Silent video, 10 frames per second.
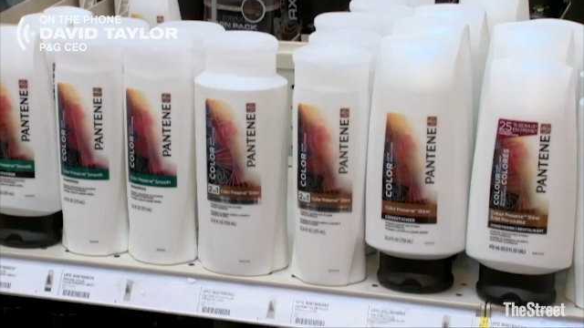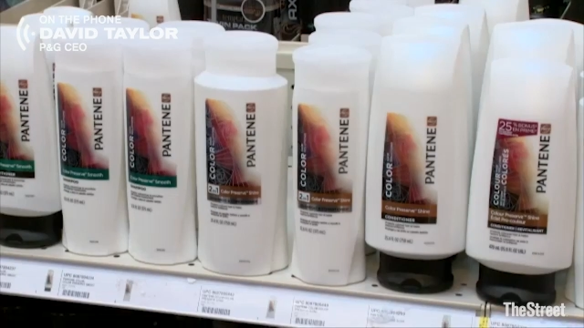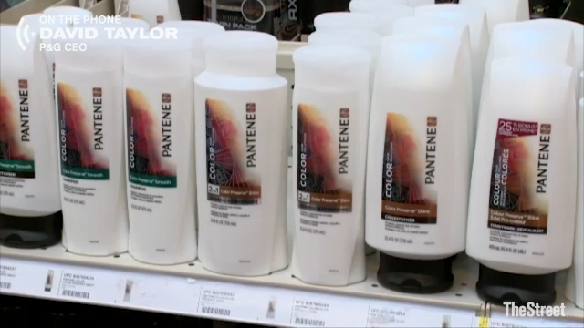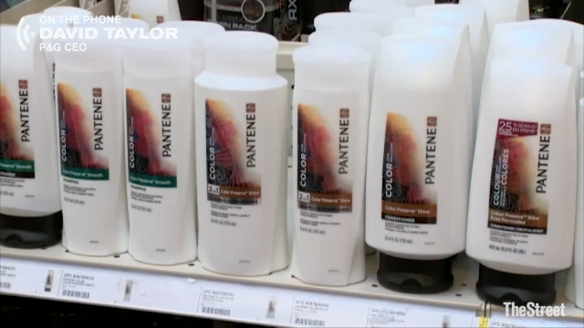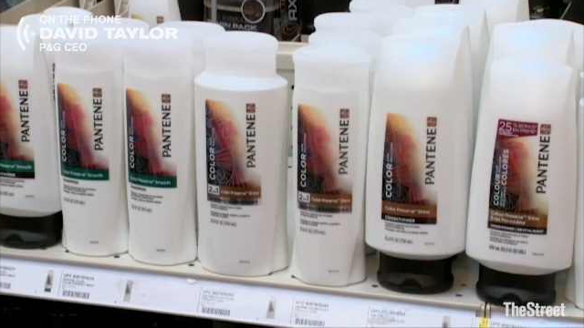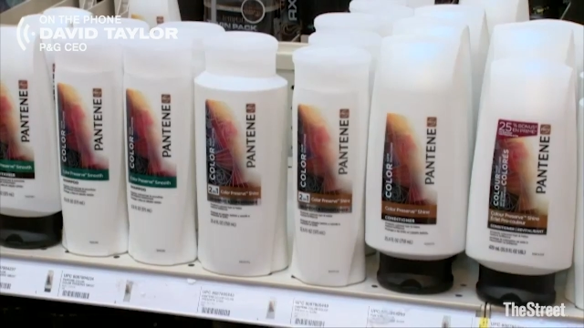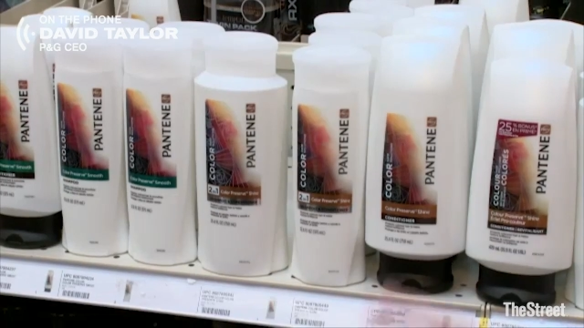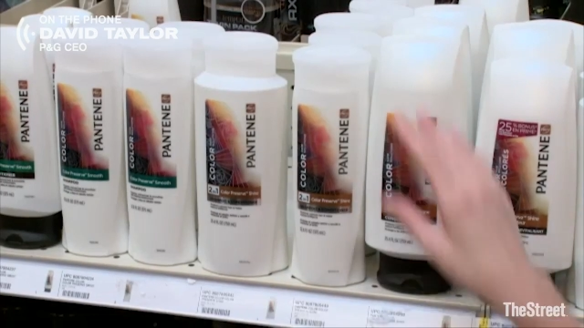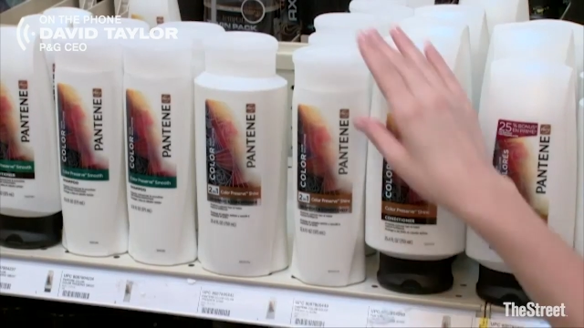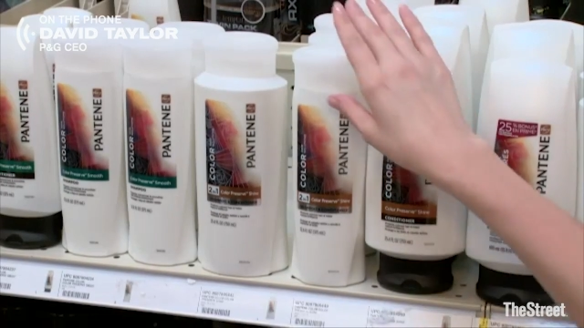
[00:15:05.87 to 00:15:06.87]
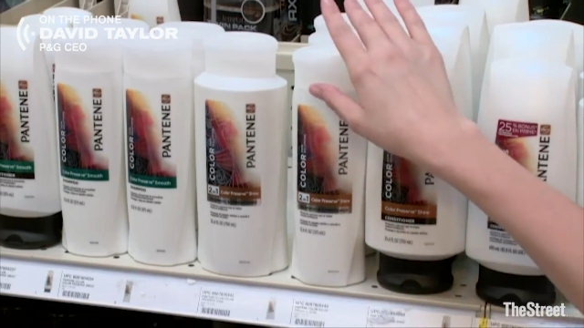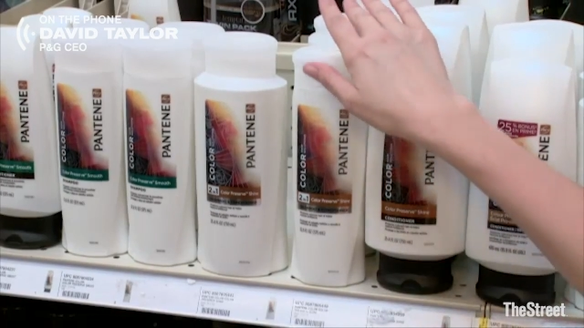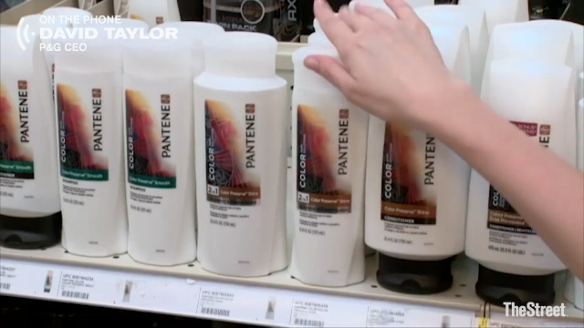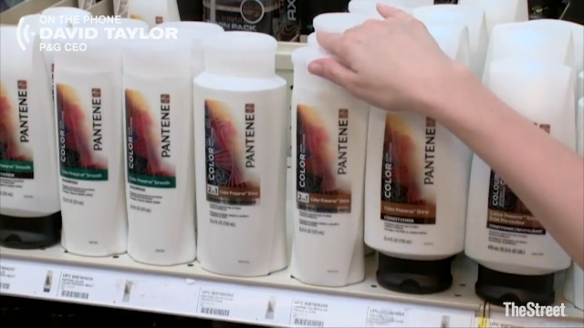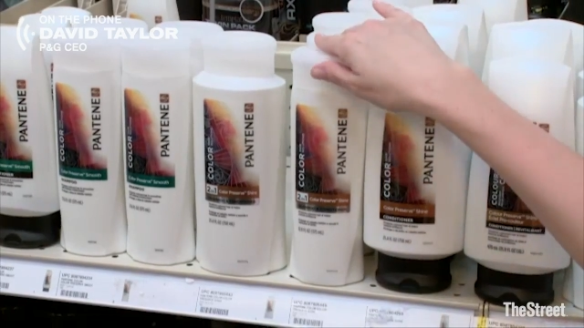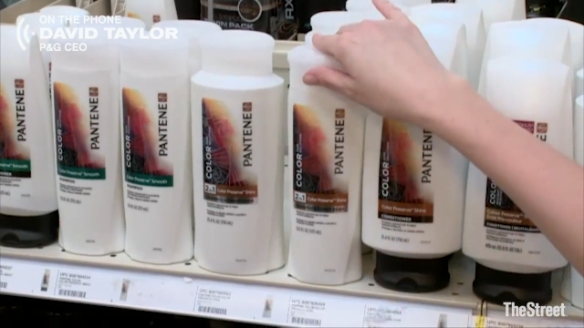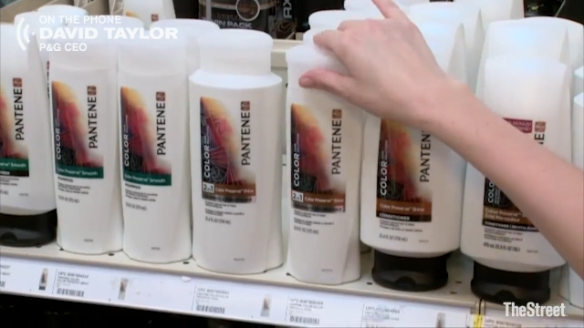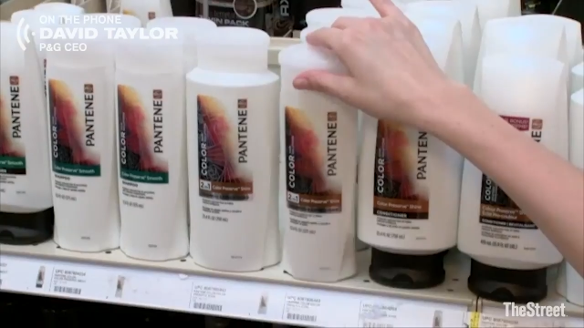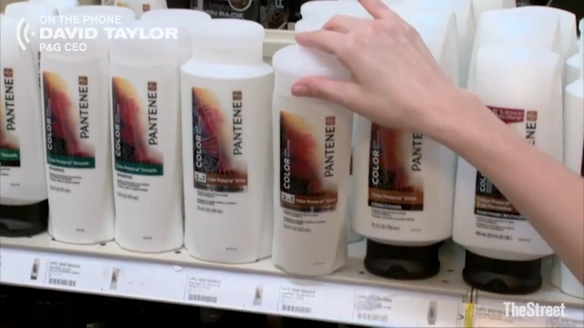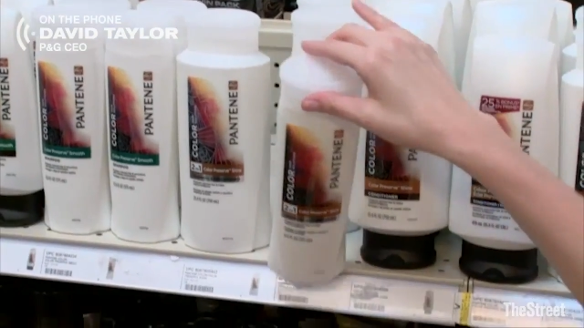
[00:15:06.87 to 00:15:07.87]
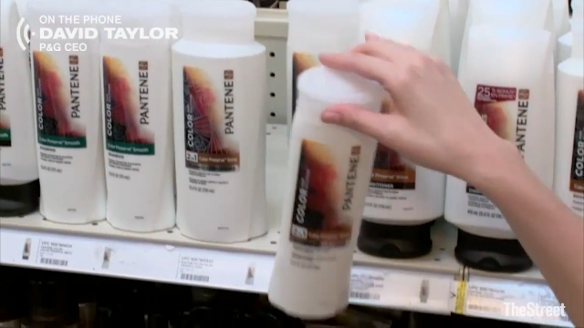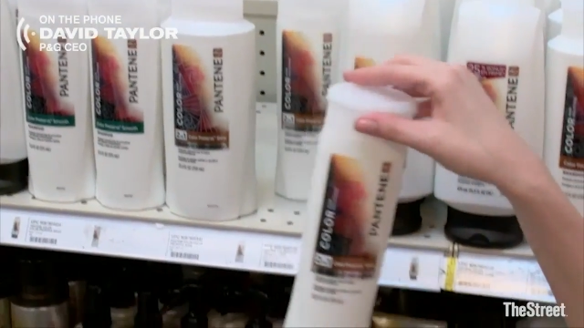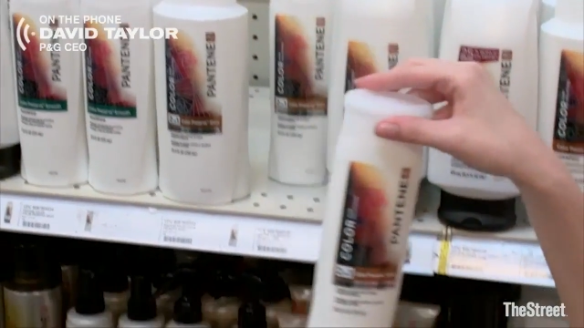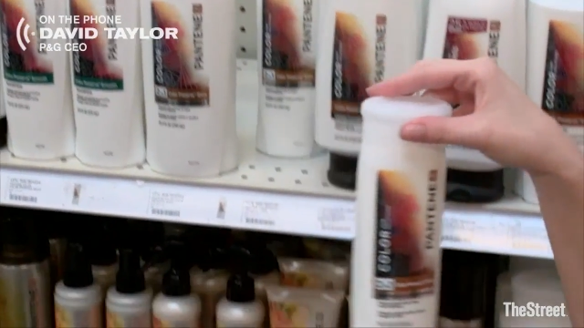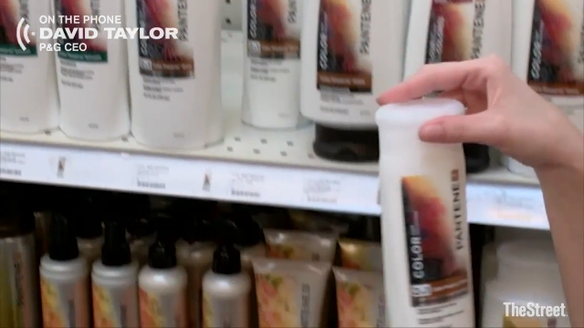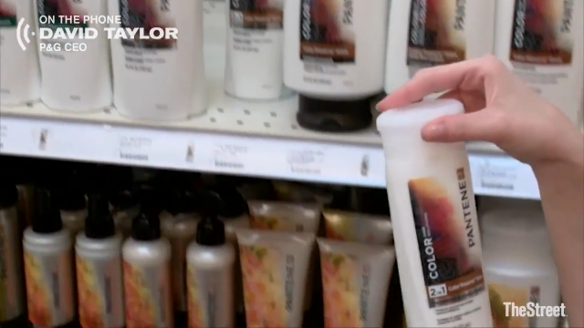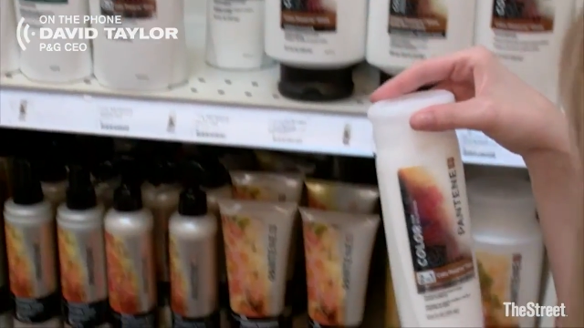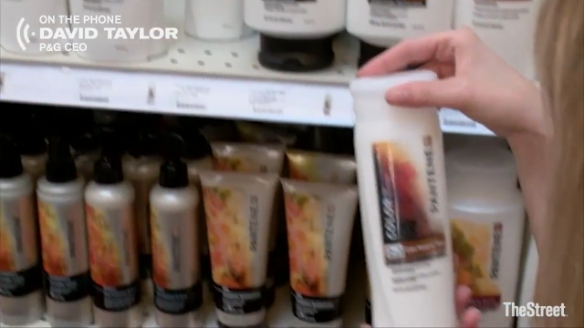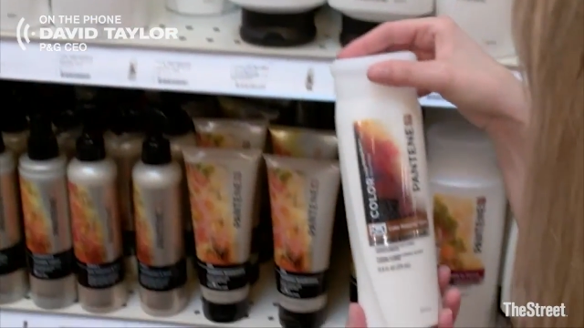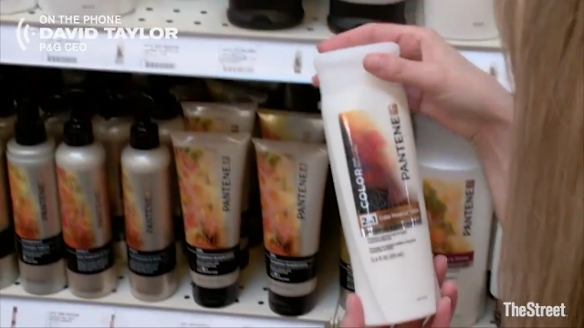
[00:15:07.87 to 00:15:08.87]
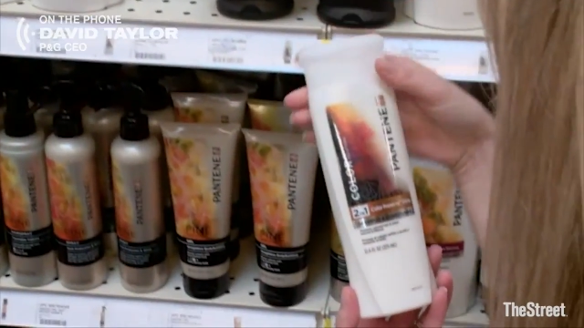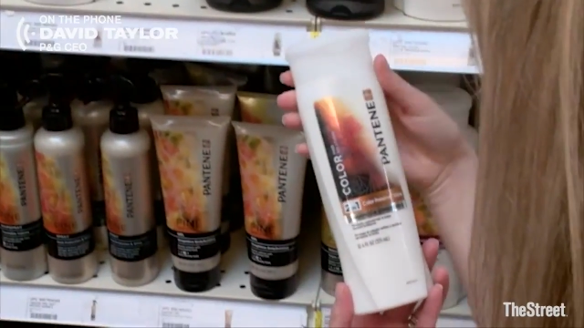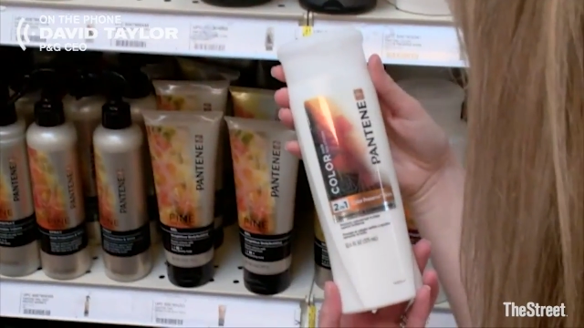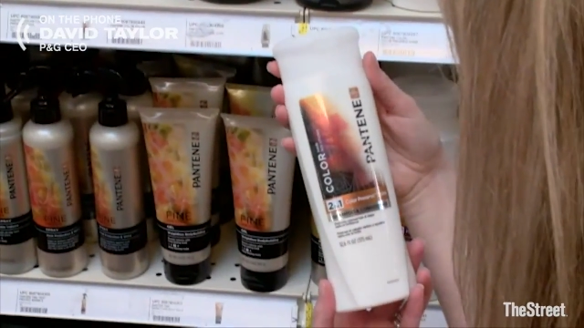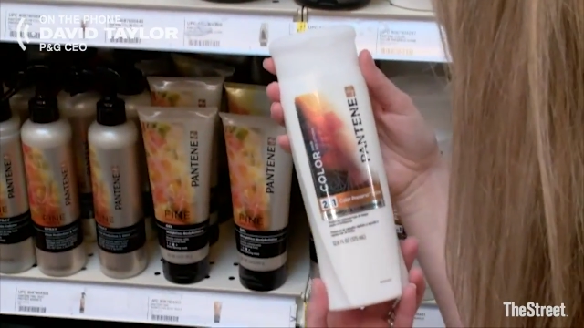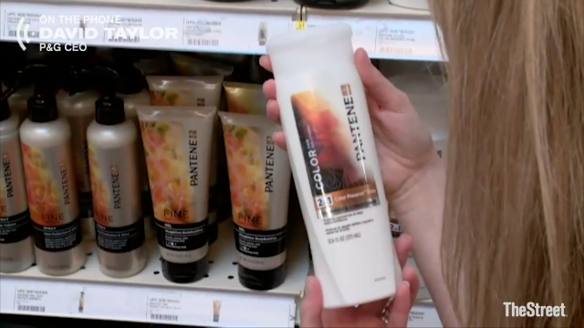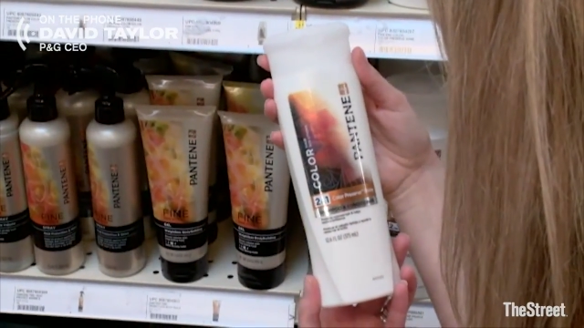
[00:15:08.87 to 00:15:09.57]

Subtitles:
[unreadable: no face in view]